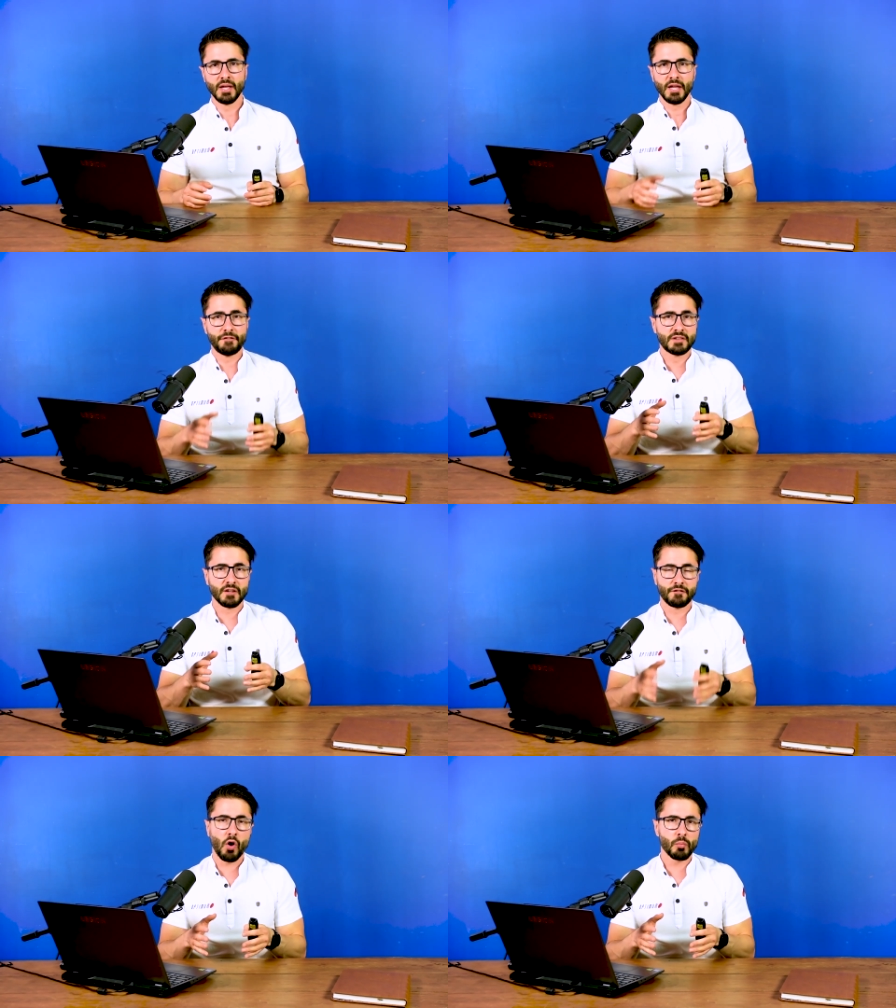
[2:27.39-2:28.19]
If it's
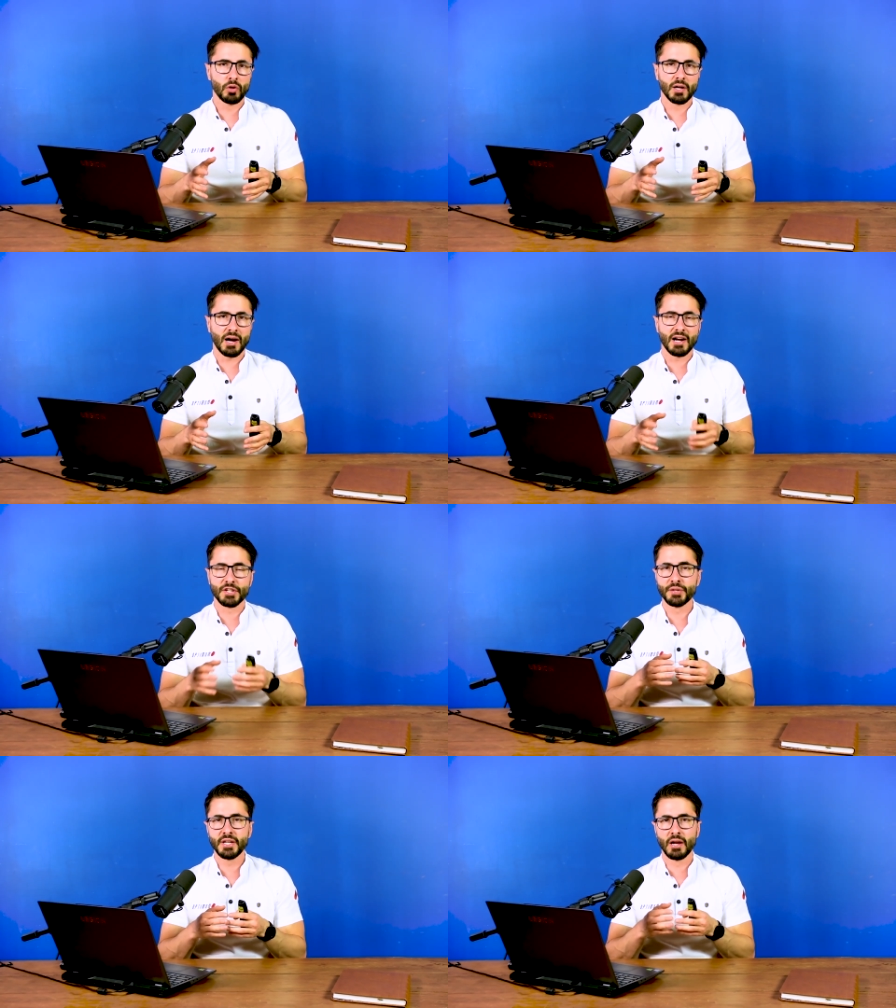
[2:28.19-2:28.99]
a formula car,
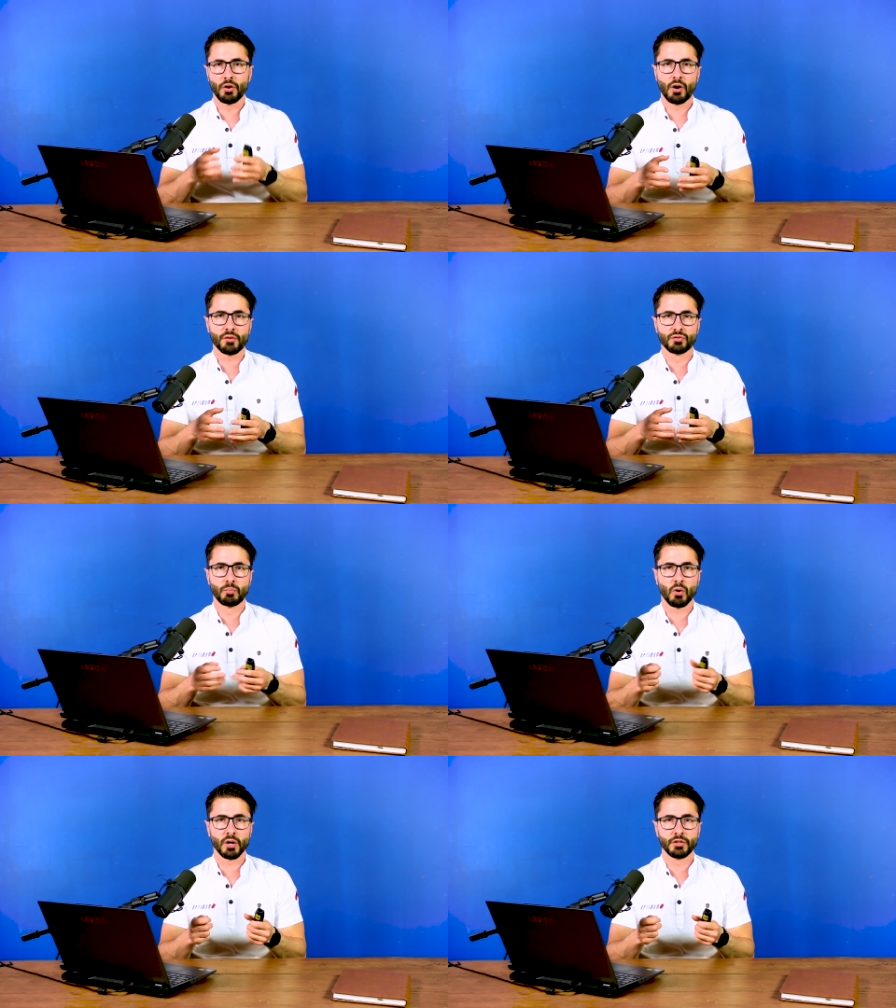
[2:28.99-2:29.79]
you need a lot of
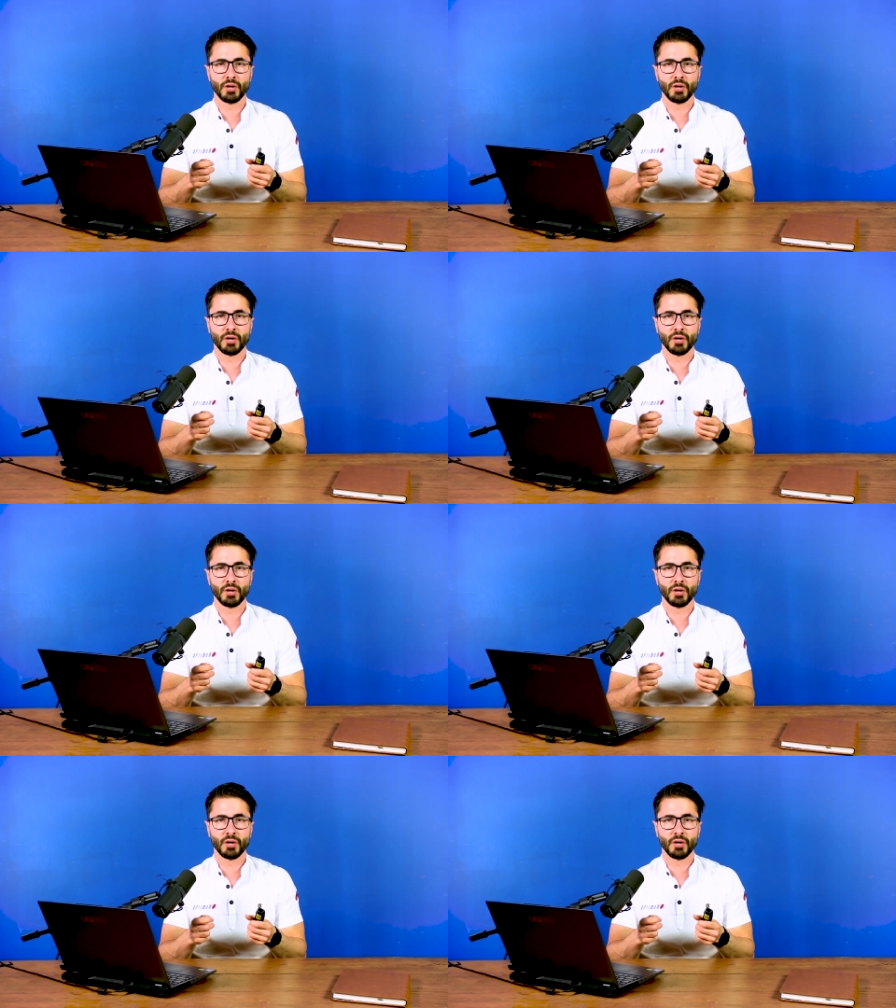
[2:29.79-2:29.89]
support.